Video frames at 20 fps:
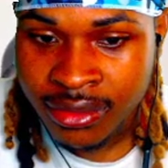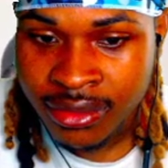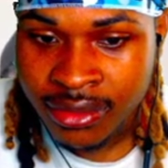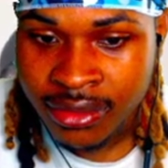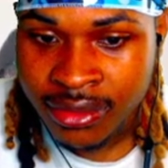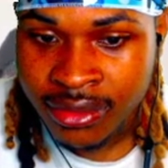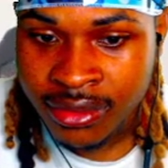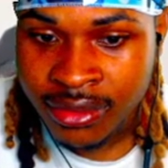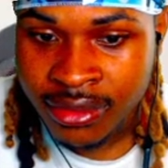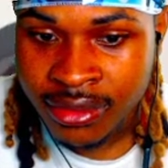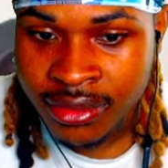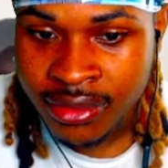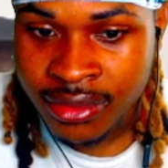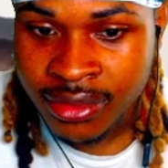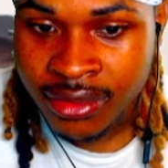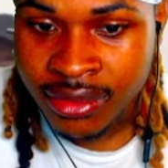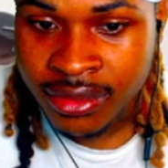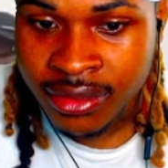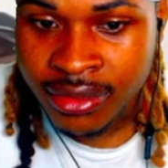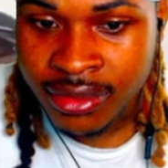
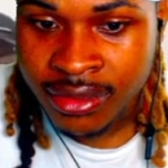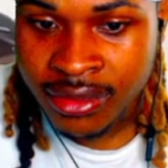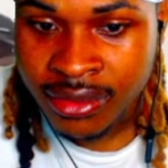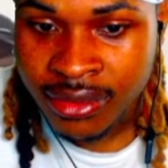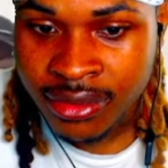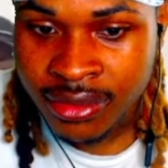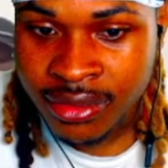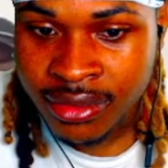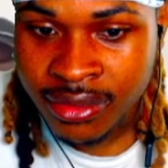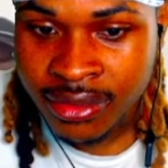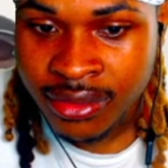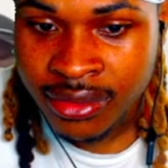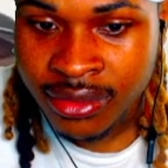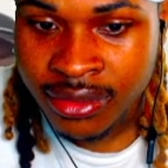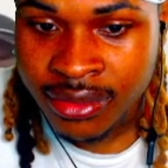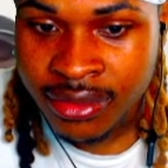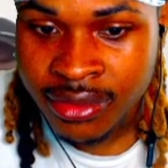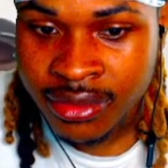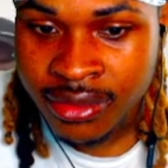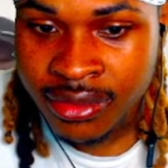
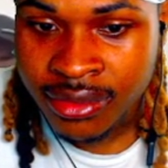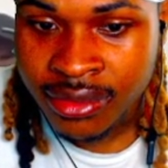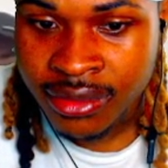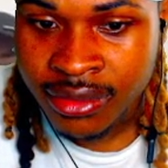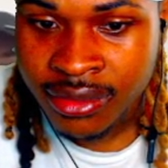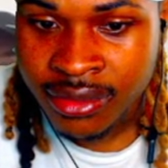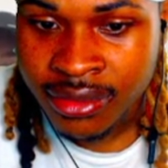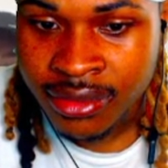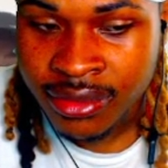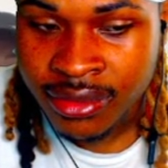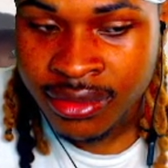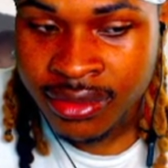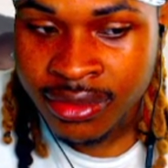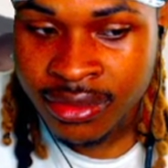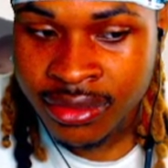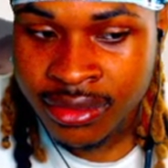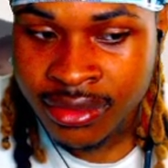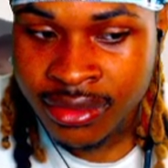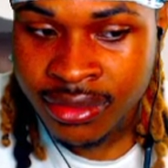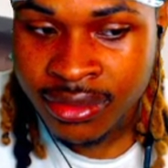
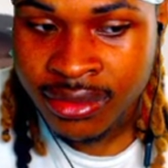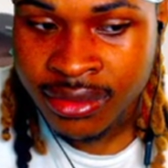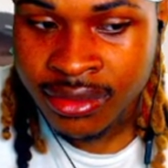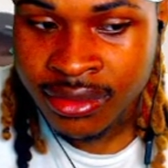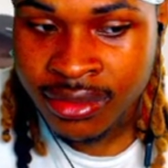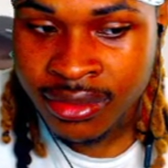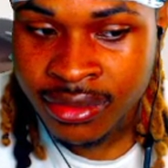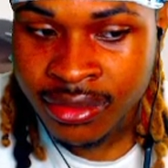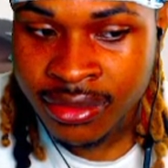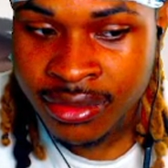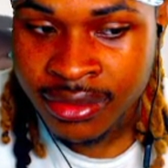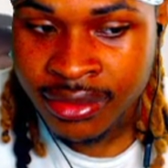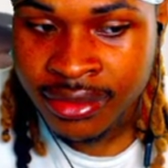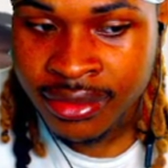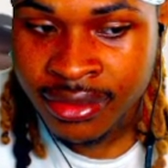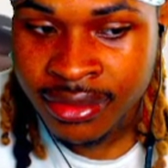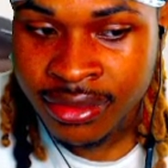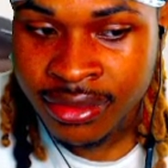(not speaking)